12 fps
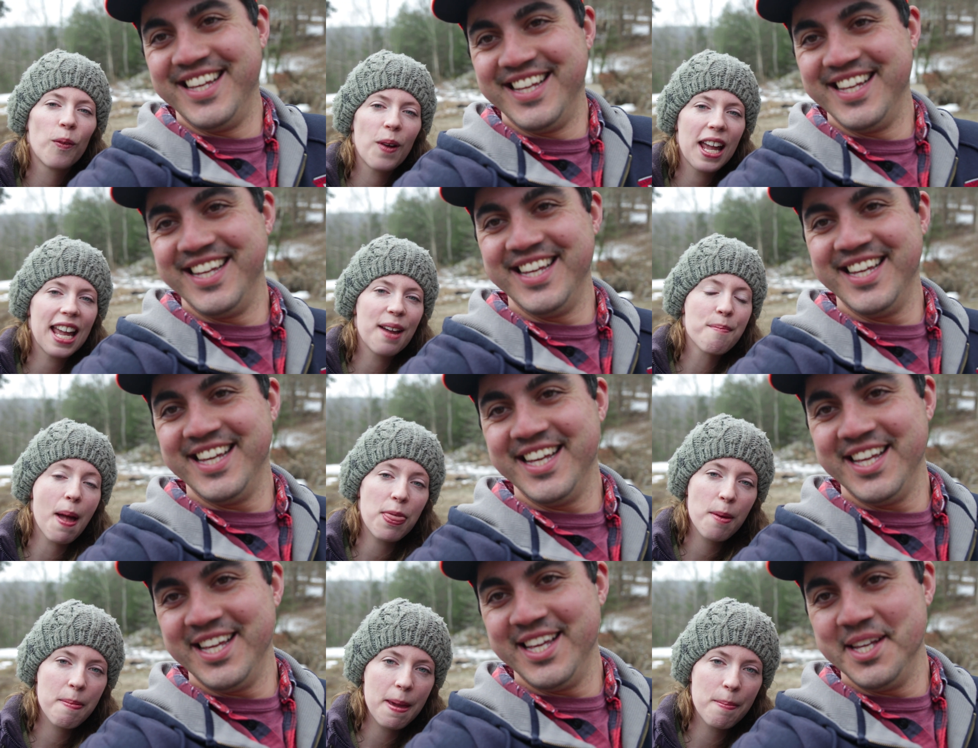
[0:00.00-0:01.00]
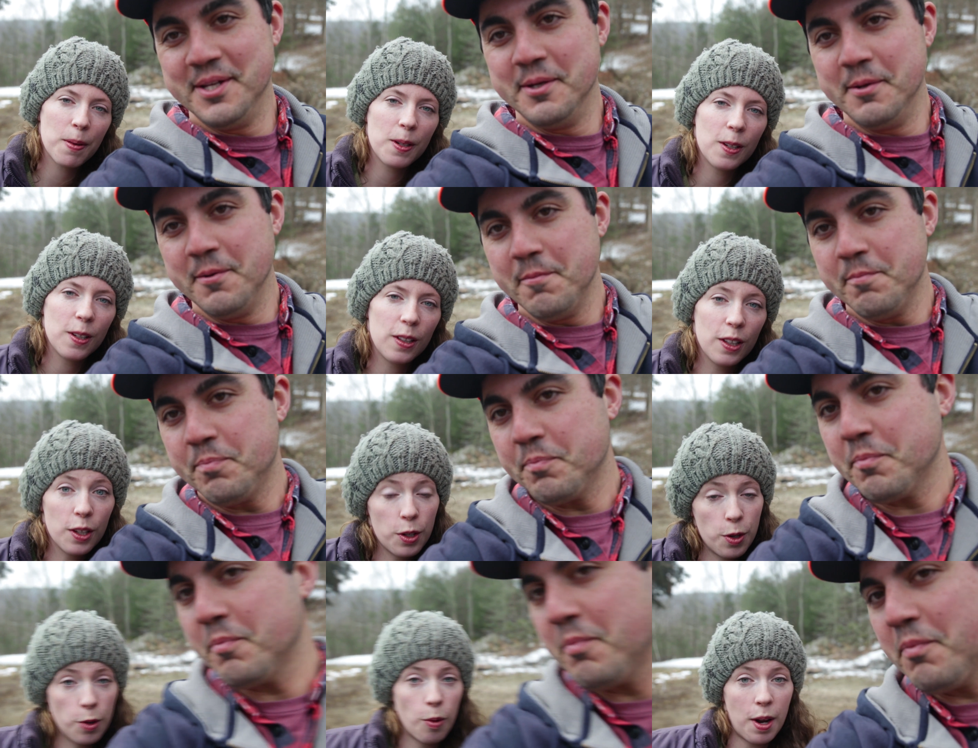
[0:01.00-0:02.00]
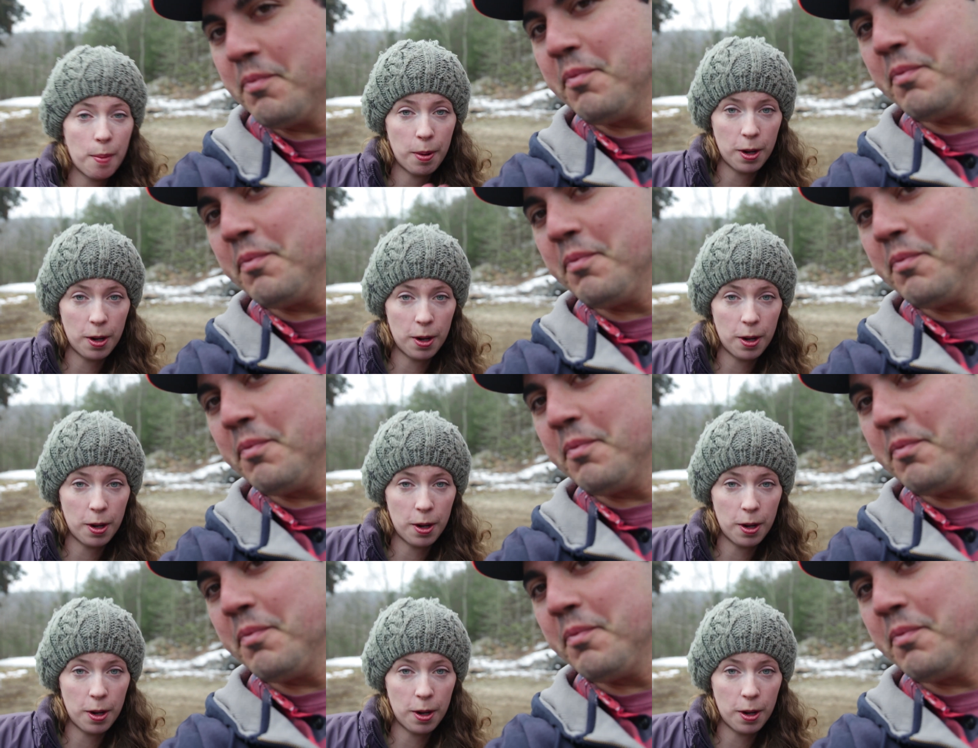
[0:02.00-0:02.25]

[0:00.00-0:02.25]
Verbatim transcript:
Speaker 1: We met the people who want to